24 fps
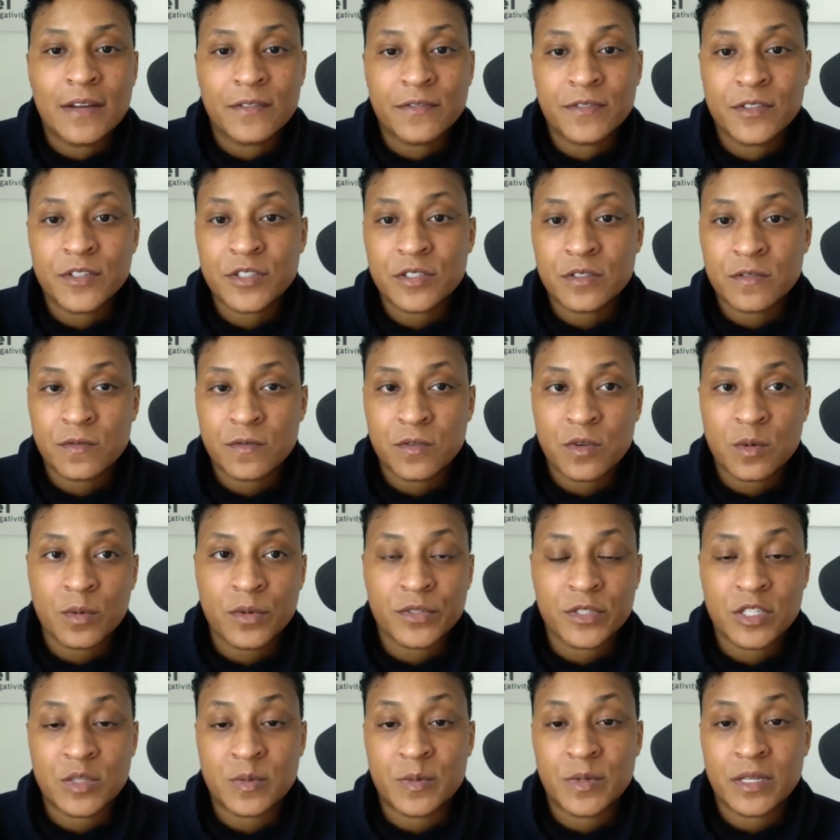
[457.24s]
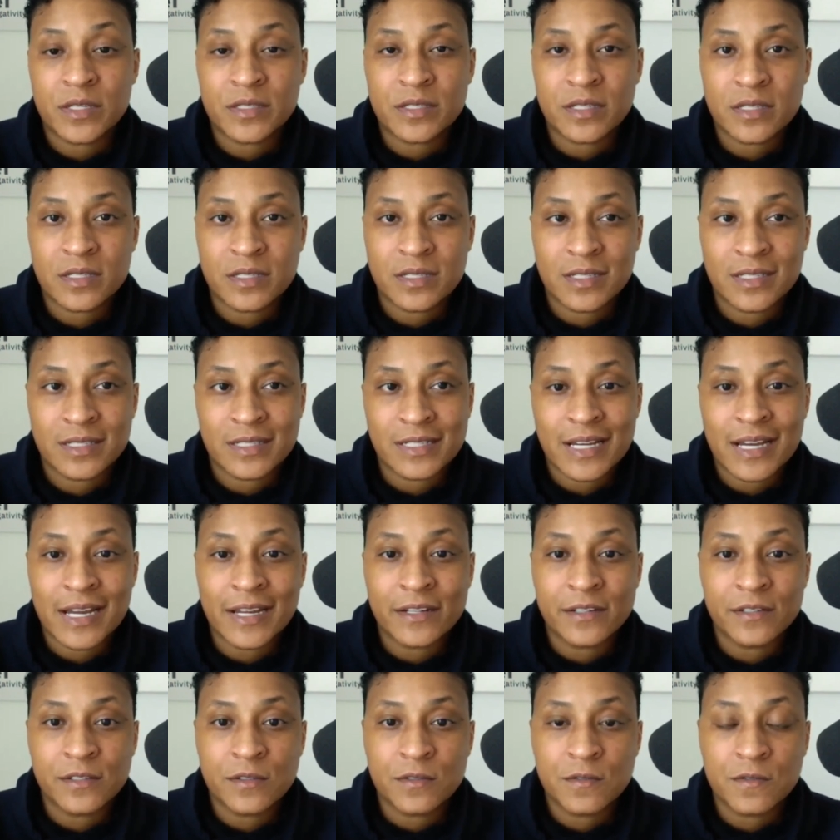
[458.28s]
First and foremost, it's because it's
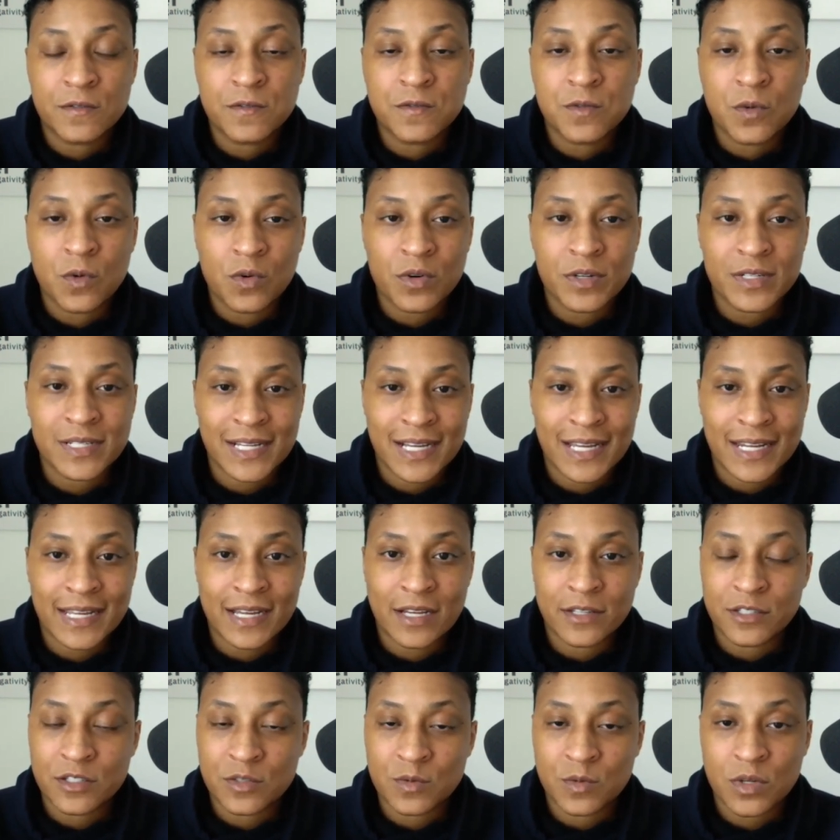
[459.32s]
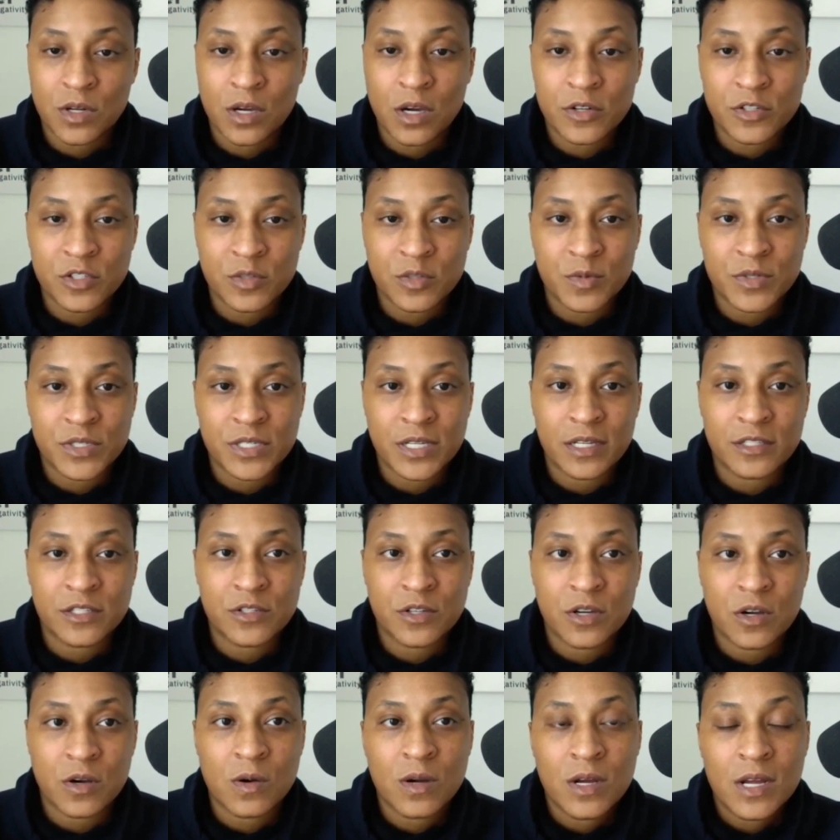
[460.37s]
designed for tiny houses, 100%.
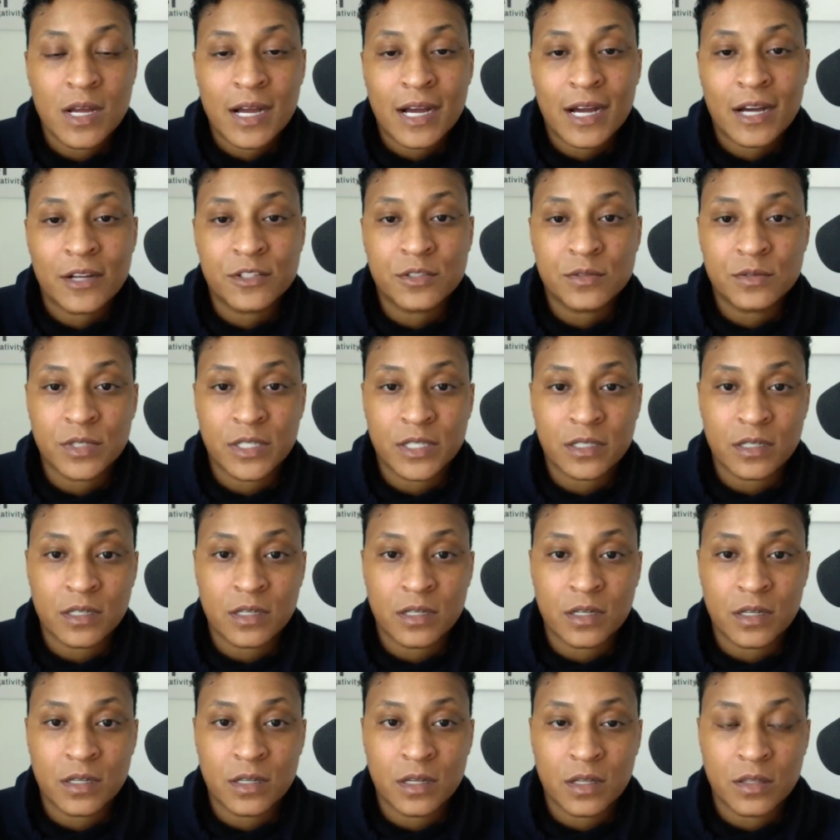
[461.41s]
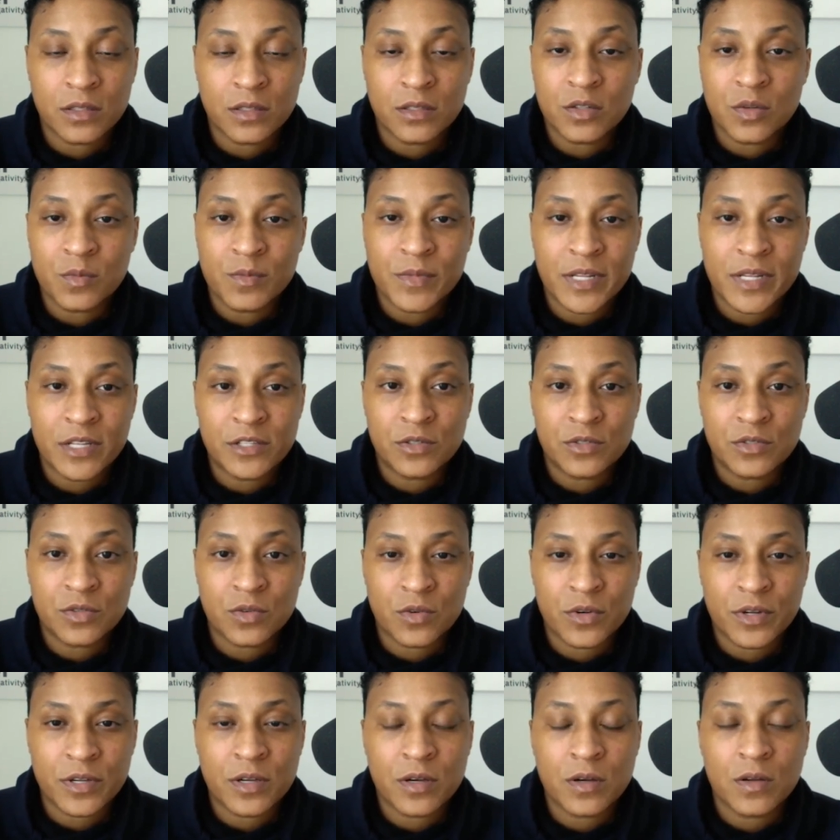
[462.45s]
So I'll do like a little mini
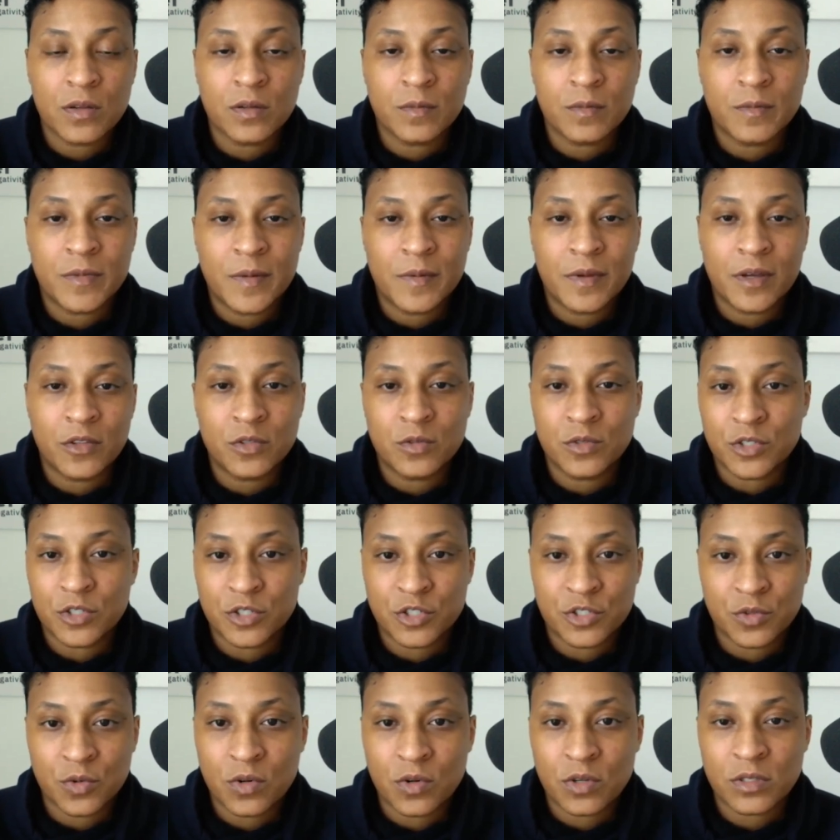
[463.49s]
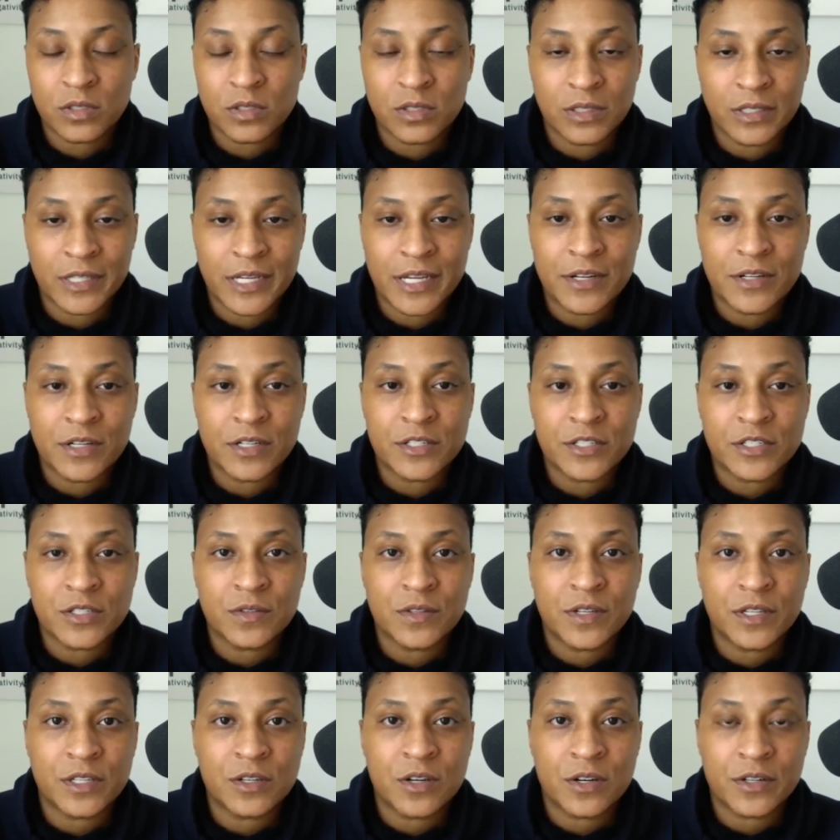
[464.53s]
tutorial. Maybe I'll do a short later so
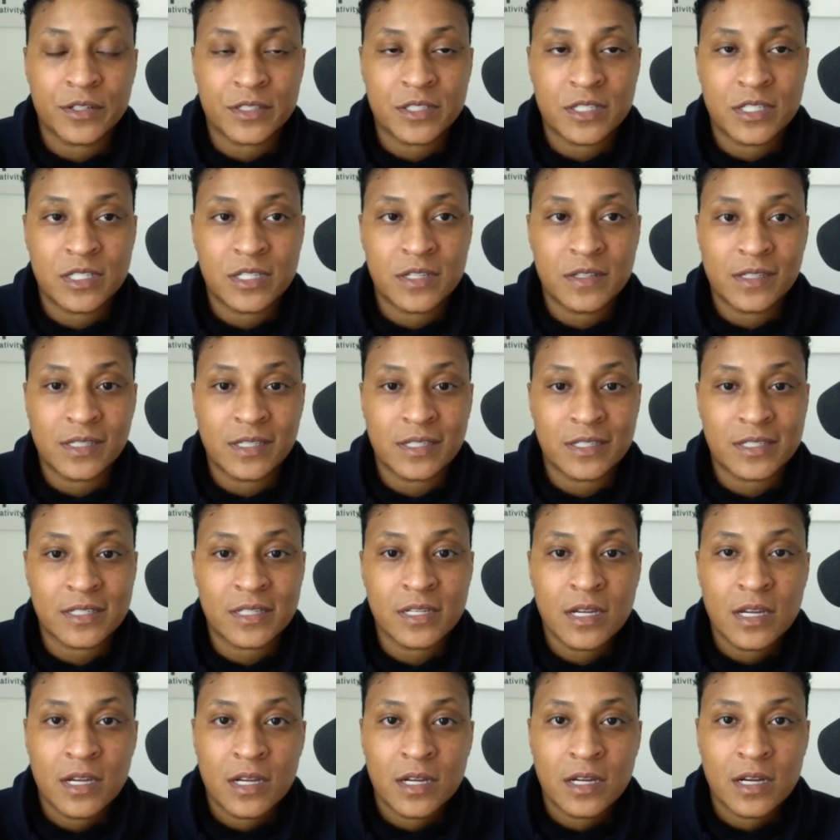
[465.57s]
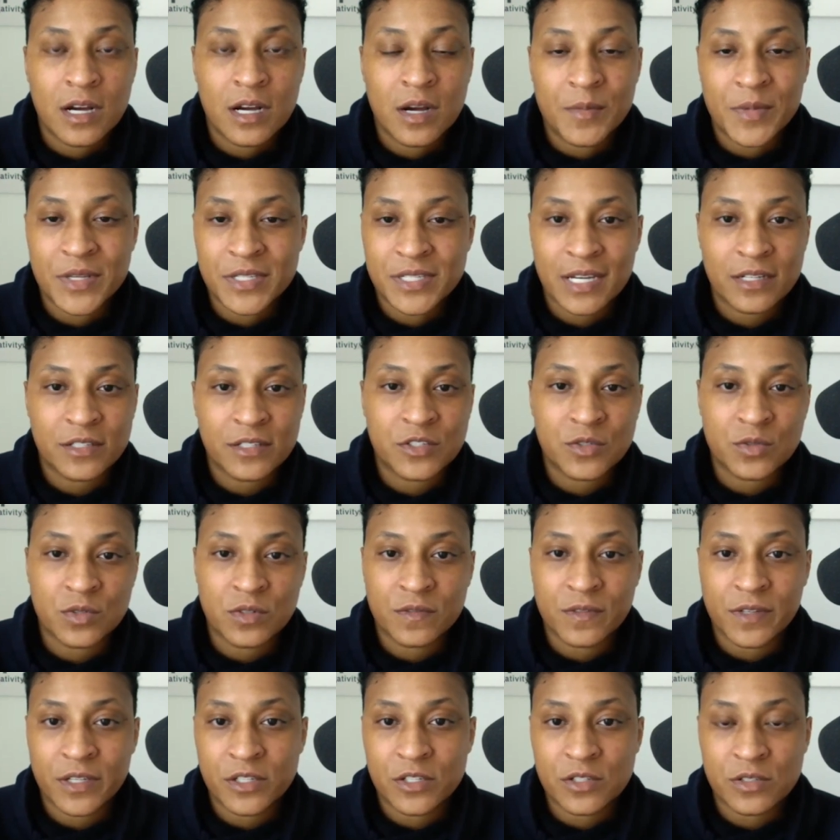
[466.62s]
that y'all can see things as I sort
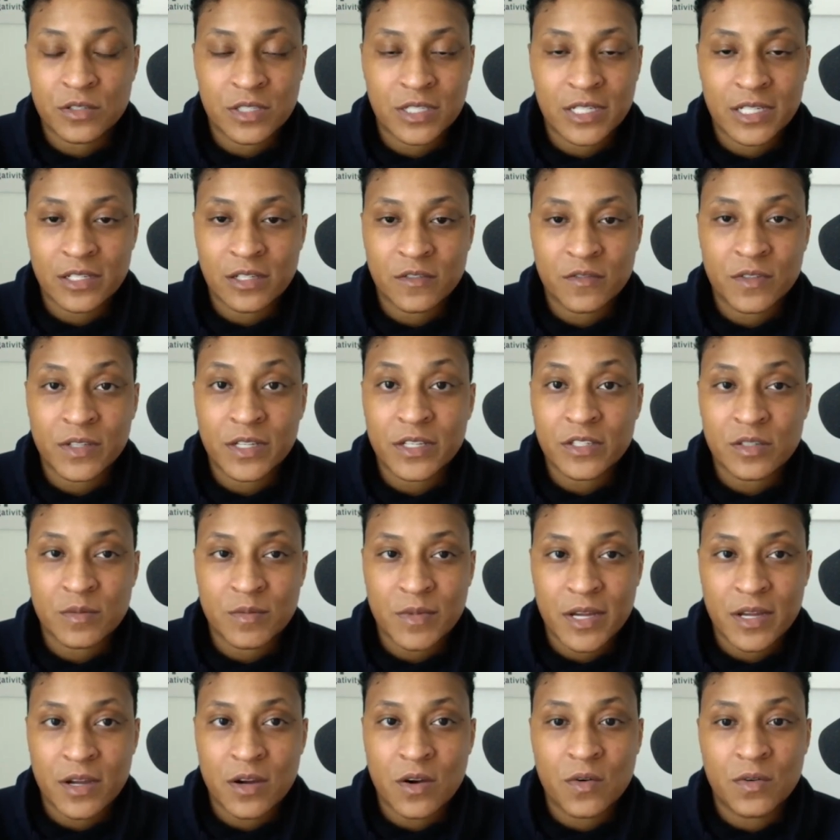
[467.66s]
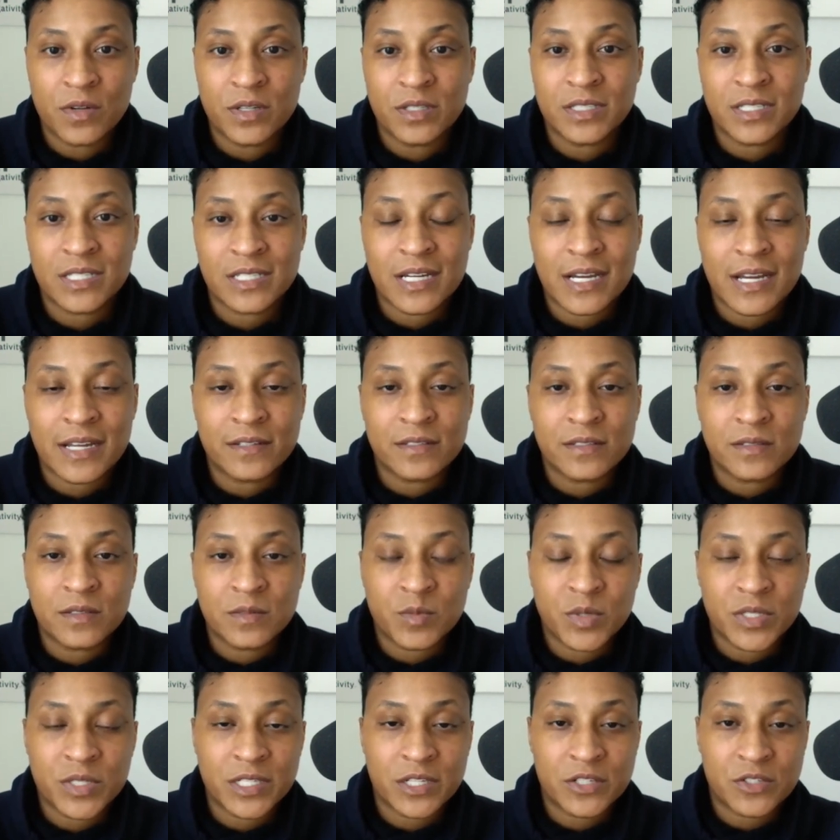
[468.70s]
of like think of things on my own and design
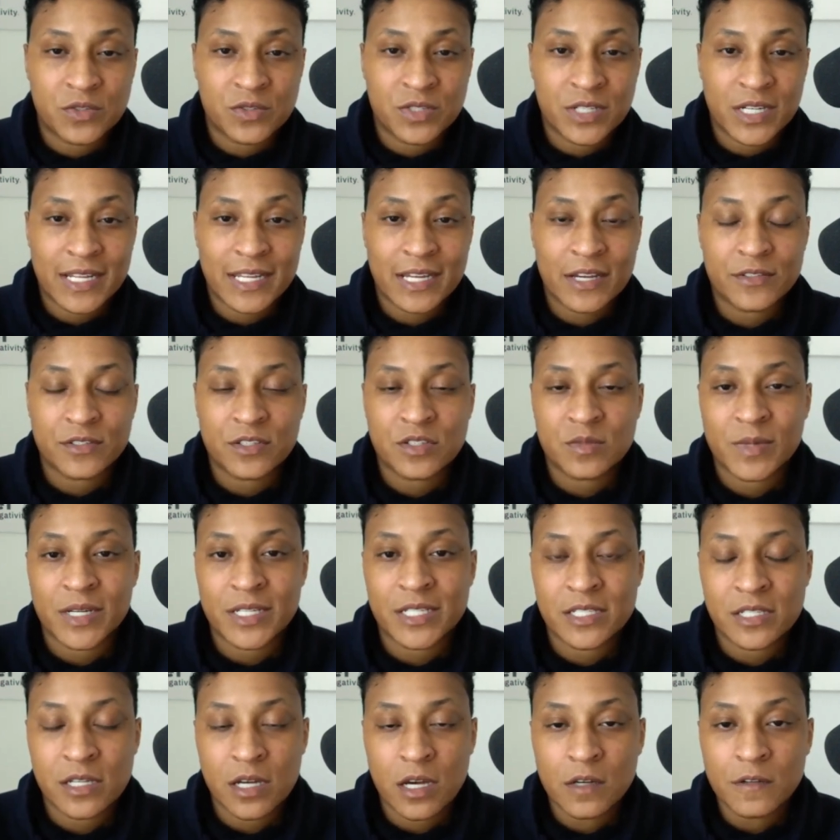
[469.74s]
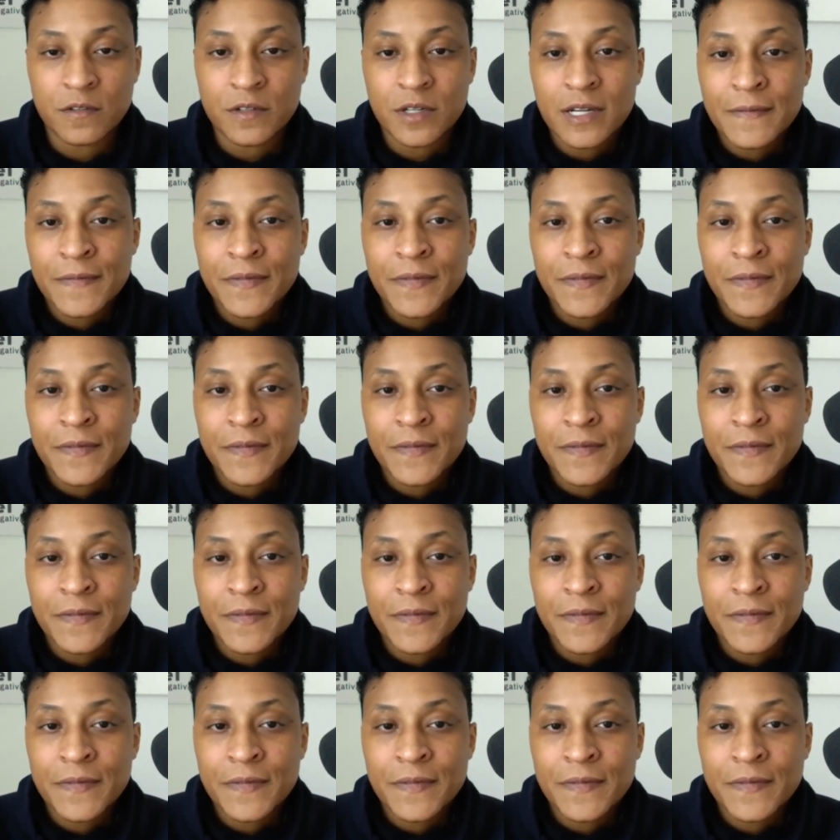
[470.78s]
potential tiny houses myself.